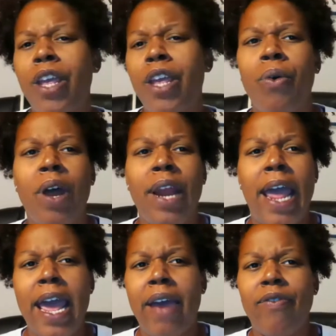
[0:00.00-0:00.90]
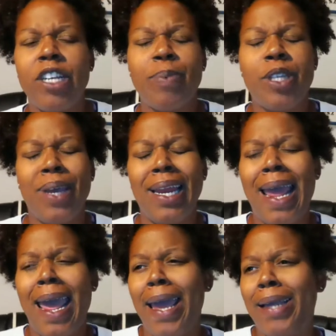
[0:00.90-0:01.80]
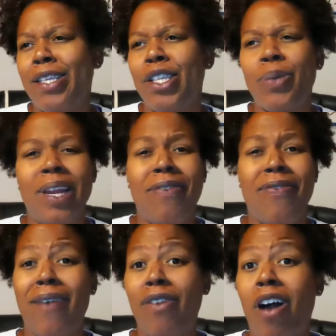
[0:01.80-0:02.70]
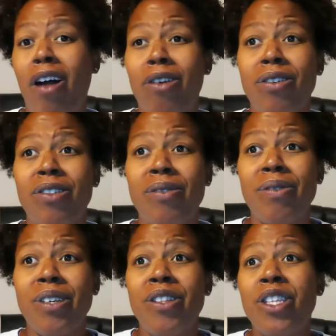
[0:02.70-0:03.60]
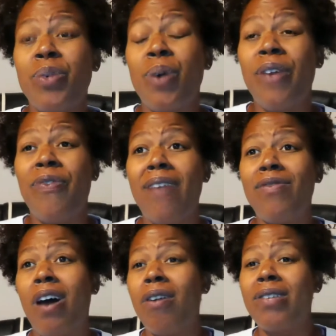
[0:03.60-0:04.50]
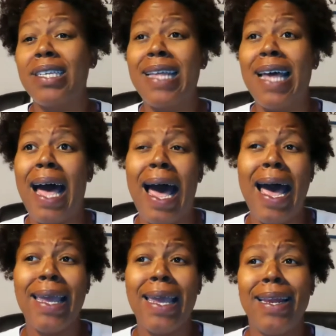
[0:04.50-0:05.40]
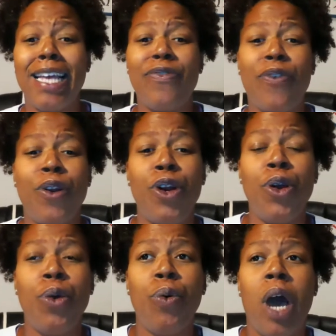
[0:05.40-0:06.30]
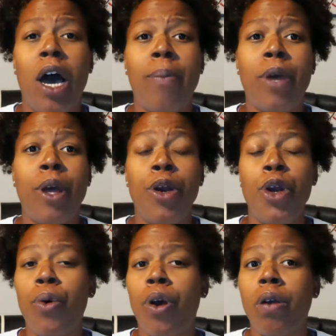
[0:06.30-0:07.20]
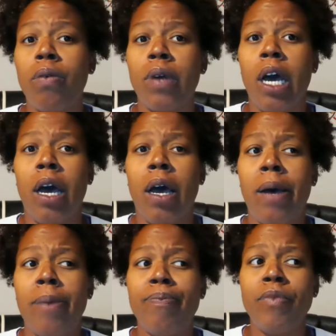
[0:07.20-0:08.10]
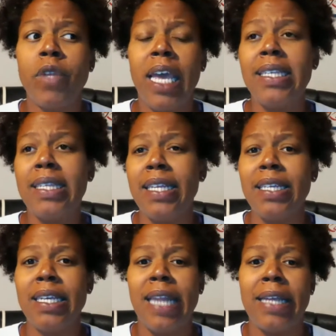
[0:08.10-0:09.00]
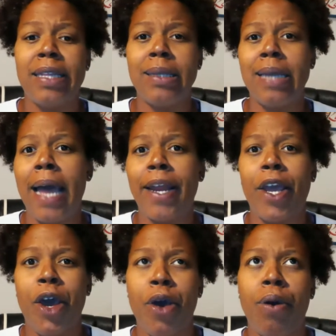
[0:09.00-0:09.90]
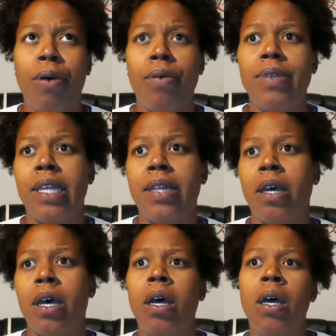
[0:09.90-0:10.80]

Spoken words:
you on average between $8 to $25. The $25 is the high end. That's for newer extensions like the .co's and the